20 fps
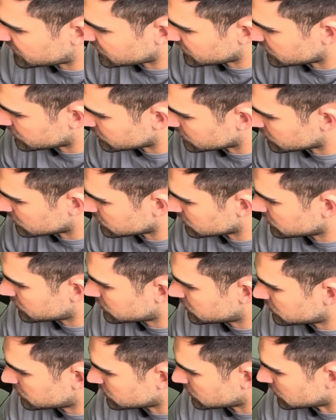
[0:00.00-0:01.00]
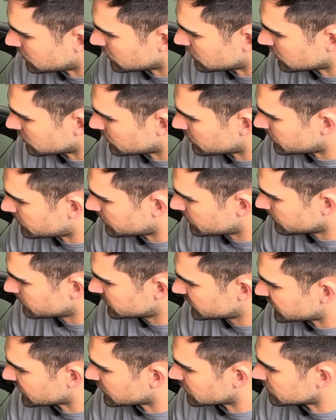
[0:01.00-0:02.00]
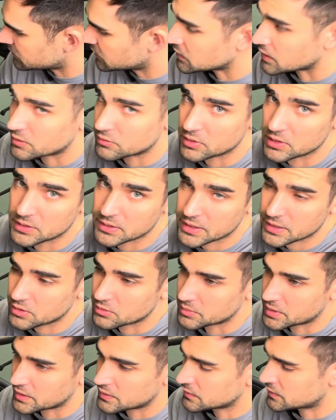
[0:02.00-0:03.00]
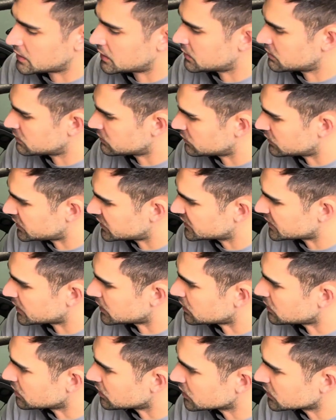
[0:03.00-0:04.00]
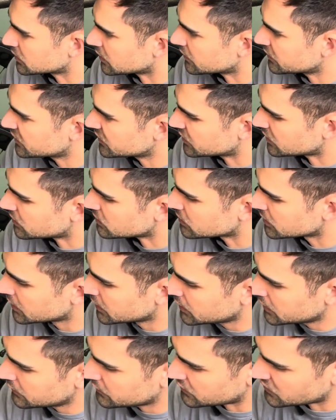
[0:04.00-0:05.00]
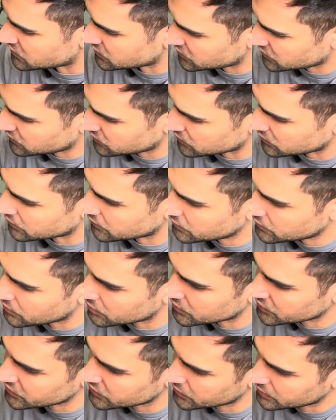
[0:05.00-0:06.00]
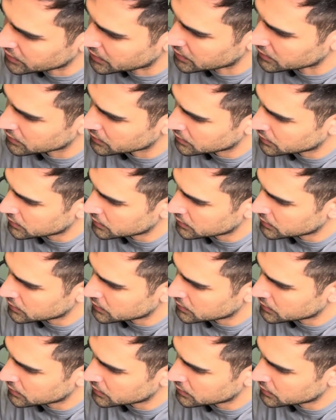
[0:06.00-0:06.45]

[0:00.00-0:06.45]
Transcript: is a setup that I really recommend and we sell a lot of, so if you're interested, of course, you can